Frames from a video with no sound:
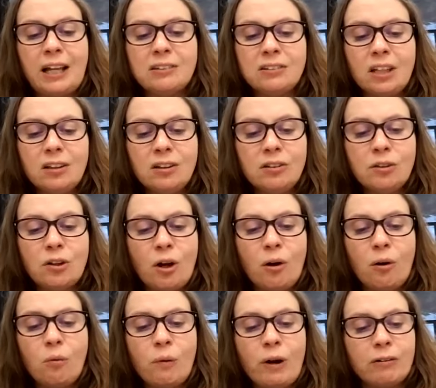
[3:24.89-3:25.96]
and didn't
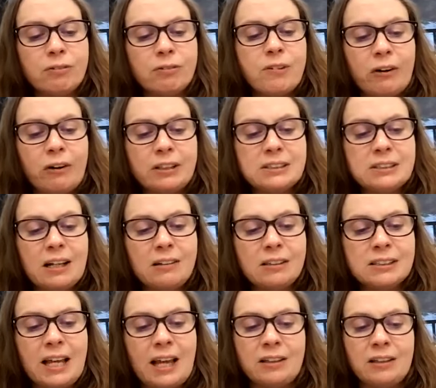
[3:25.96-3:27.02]
know where fairy
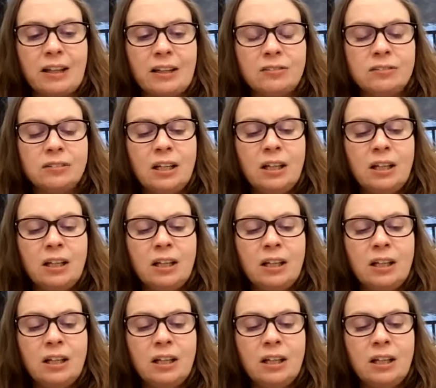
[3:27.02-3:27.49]
tales ended.